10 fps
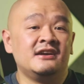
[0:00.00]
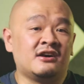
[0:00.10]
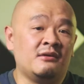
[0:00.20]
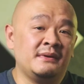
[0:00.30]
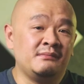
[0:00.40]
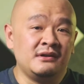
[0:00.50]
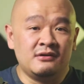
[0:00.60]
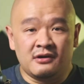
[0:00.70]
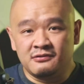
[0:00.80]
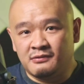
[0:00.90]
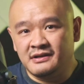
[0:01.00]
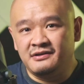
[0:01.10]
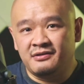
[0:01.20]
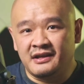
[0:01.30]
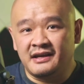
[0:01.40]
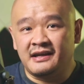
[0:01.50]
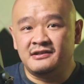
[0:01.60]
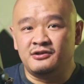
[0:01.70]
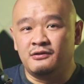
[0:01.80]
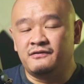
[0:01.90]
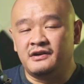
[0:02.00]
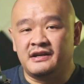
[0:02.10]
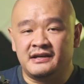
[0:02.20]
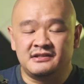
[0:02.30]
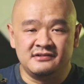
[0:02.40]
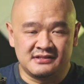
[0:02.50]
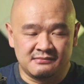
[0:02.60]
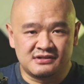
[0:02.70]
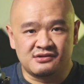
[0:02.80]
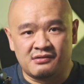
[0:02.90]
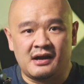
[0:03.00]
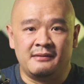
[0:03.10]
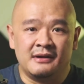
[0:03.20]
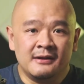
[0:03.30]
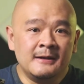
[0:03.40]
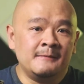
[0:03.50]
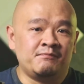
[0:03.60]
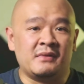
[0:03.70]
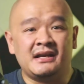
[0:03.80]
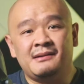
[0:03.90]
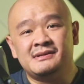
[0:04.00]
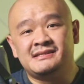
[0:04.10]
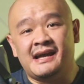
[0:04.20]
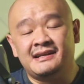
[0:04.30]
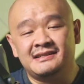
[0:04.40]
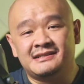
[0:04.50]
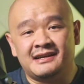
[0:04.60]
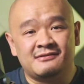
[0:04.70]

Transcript: Comment below on what you think, and don't forget to subscribe. My name is Yang, the Tech